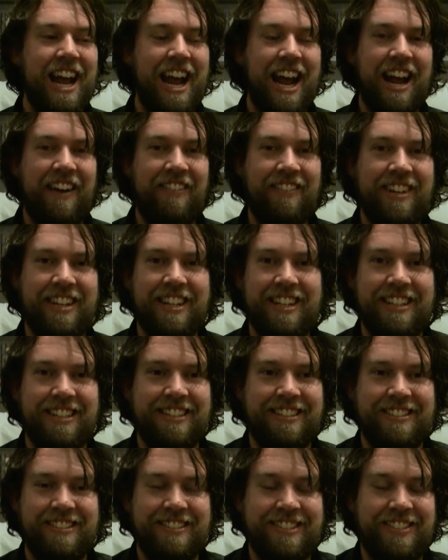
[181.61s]
how
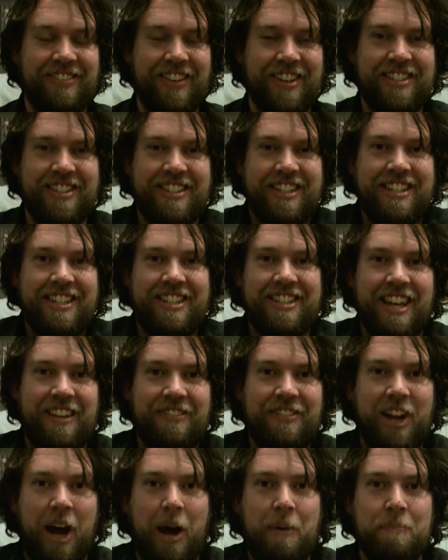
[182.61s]
many special editions
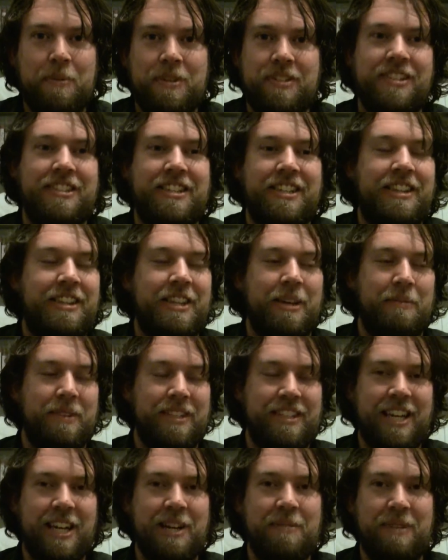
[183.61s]
have compasses in them?
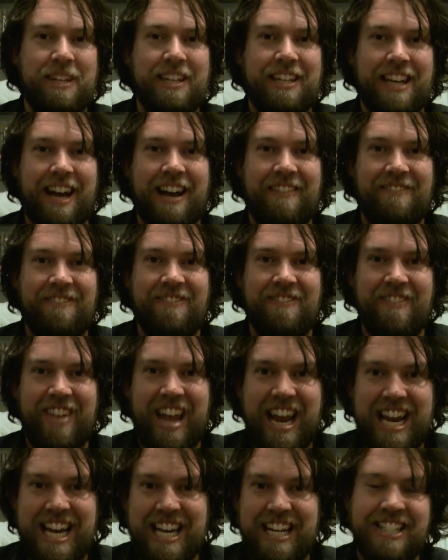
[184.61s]
It's going to be
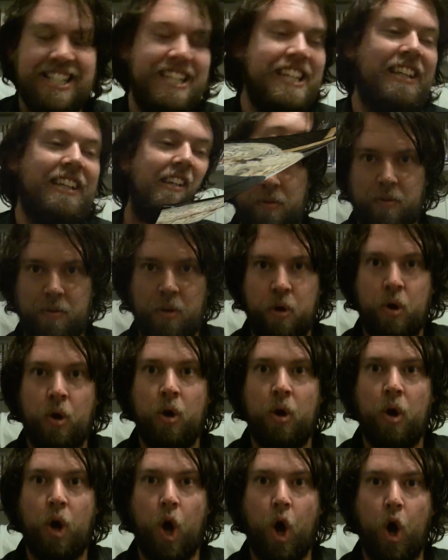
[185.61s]
amazing!
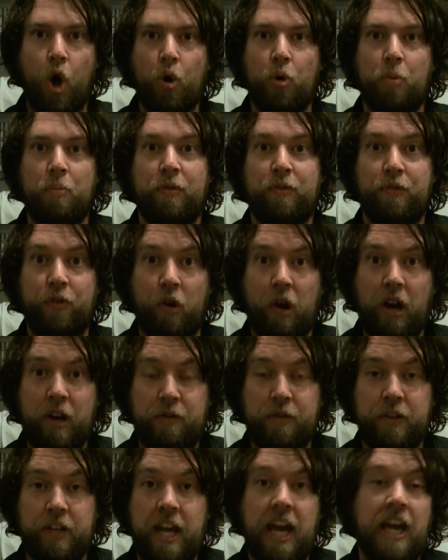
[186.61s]
Oh, before I
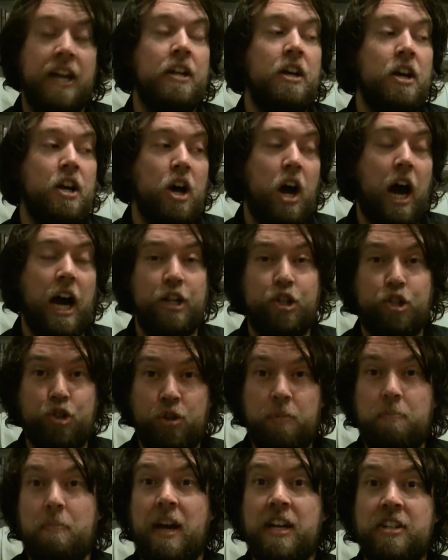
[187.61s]
forget, I
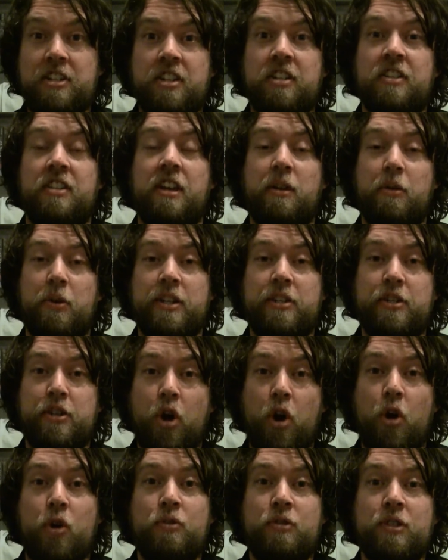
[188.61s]
should mention there is
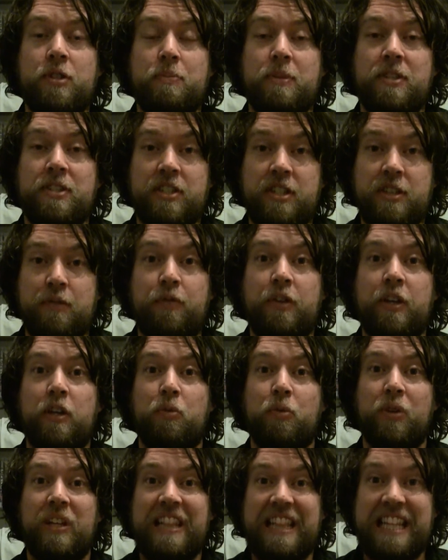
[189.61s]
no specific
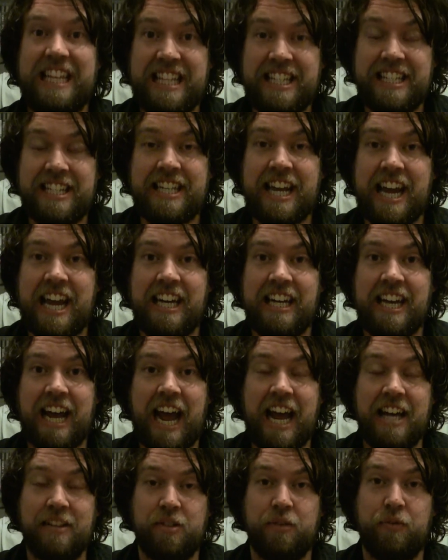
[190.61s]
release date
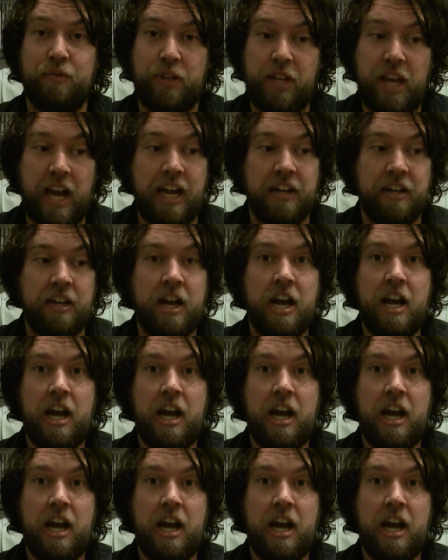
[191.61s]
as of yet.